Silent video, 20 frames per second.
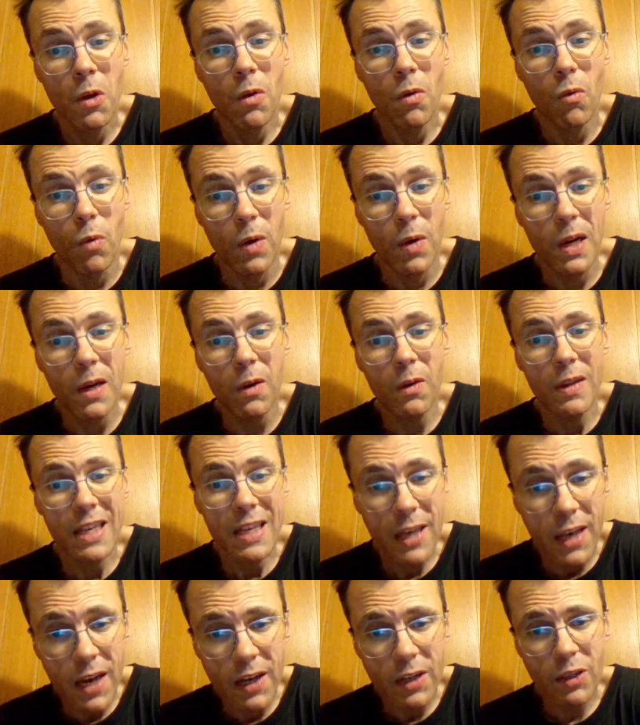Well,
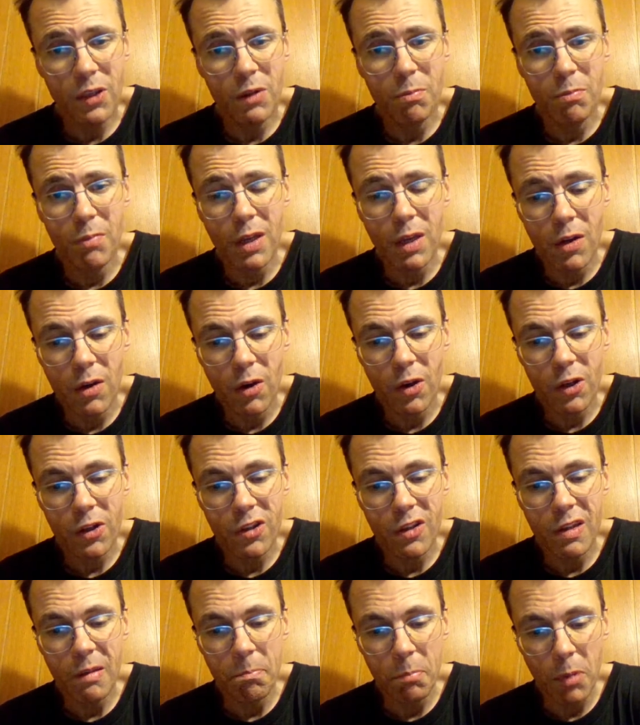yes, because
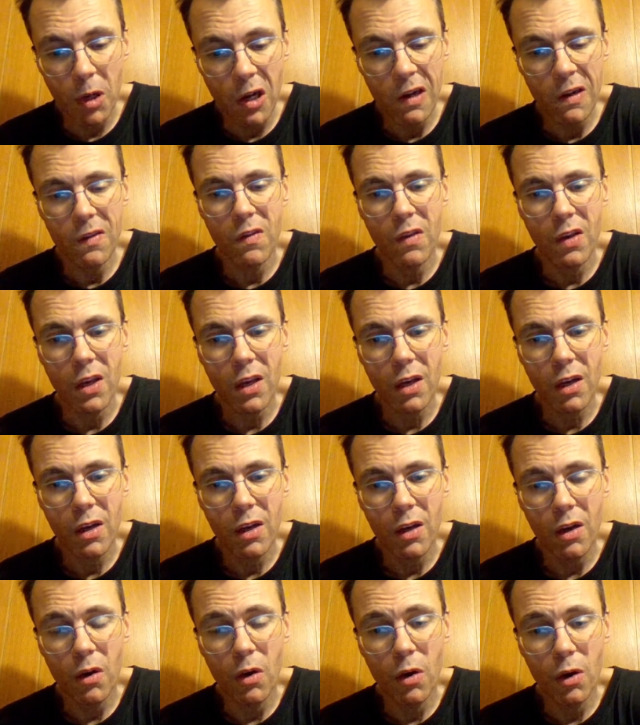the politic
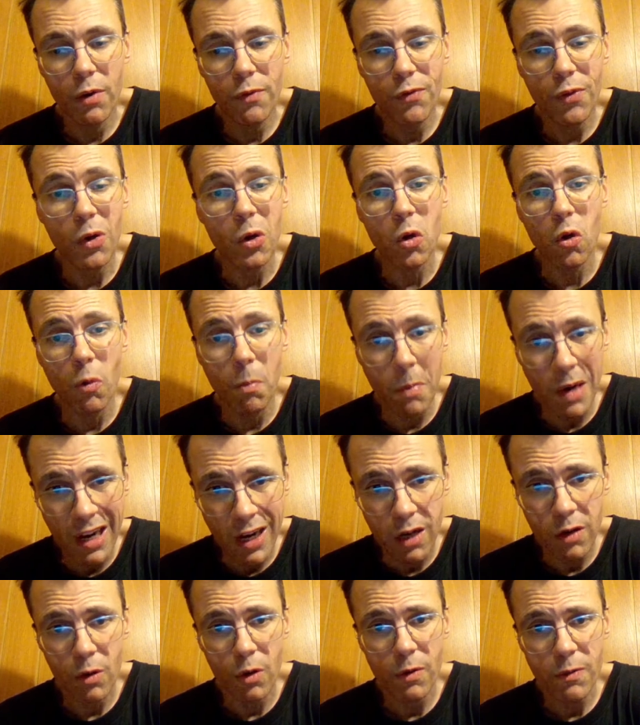of
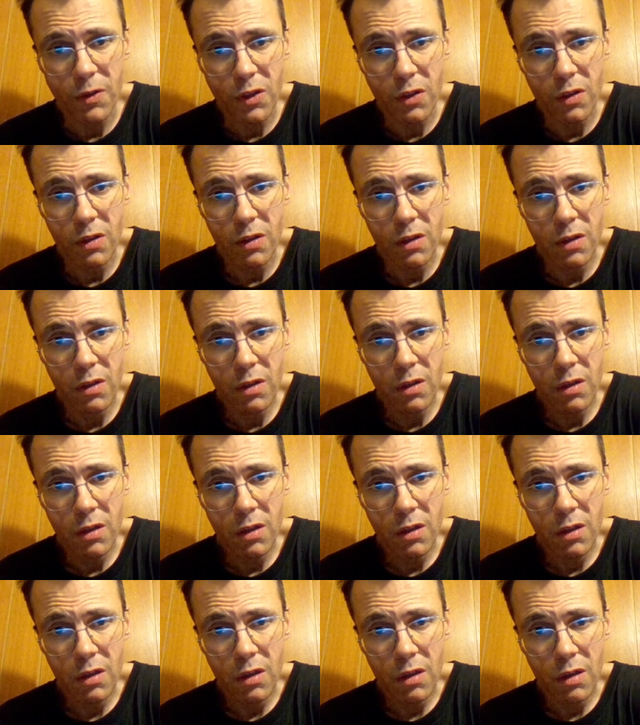Romanovs
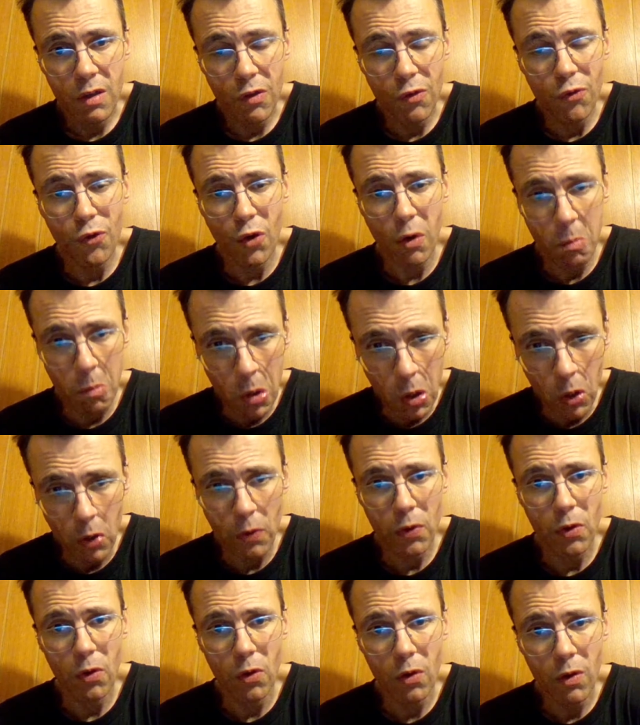from
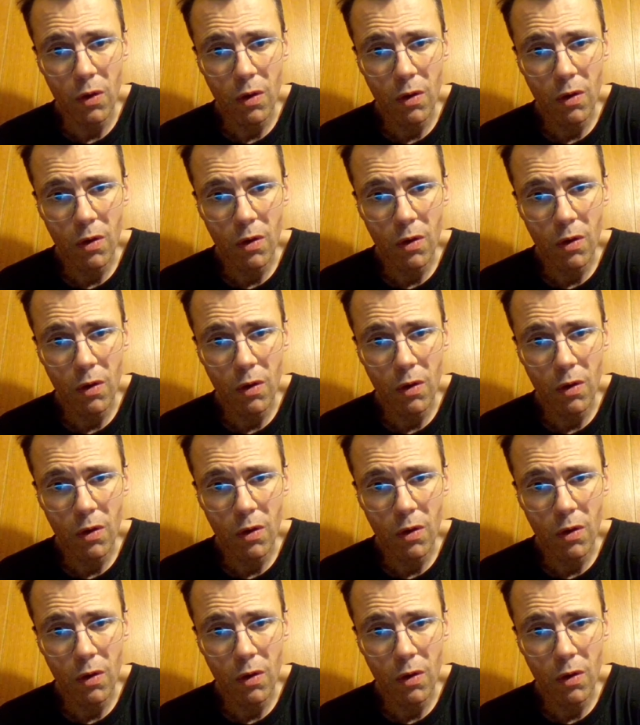London